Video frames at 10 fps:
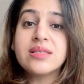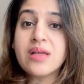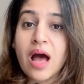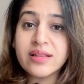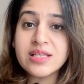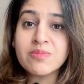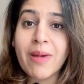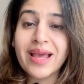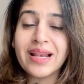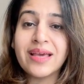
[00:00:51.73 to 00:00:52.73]
are they
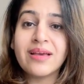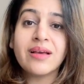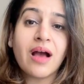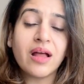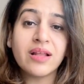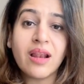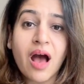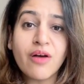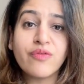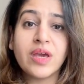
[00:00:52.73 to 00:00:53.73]
smiling, are they
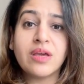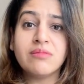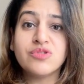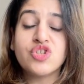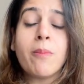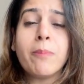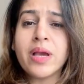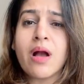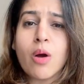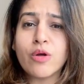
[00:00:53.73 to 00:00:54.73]
laughing,
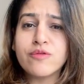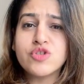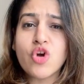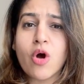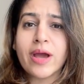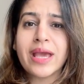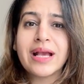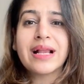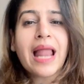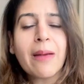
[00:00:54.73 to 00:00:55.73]
jumping out of joy,
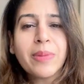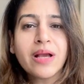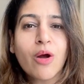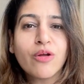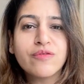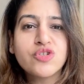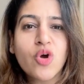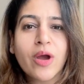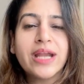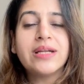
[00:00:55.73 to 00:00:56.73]
clapping out of
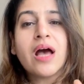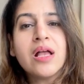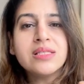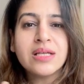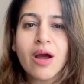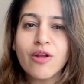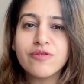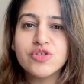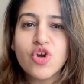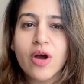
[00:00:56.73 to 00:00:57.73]
joy, dancing out
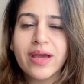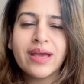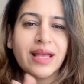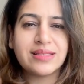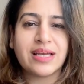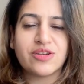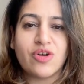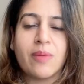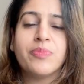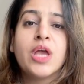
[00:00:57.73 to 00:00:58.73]
of joy,
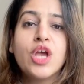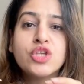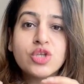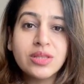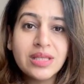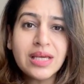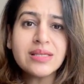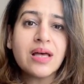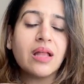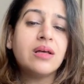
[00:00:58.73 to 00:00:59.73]
etc. So
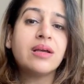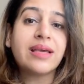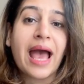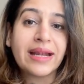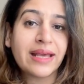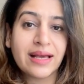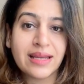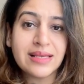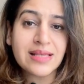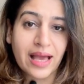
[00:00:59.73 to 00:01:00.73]
these are the
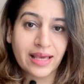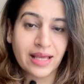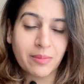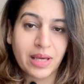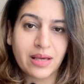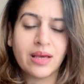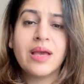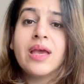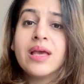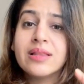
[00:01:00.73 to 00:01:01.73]
categories I can make.
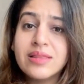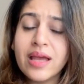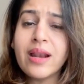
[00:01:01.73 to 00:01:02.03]
Then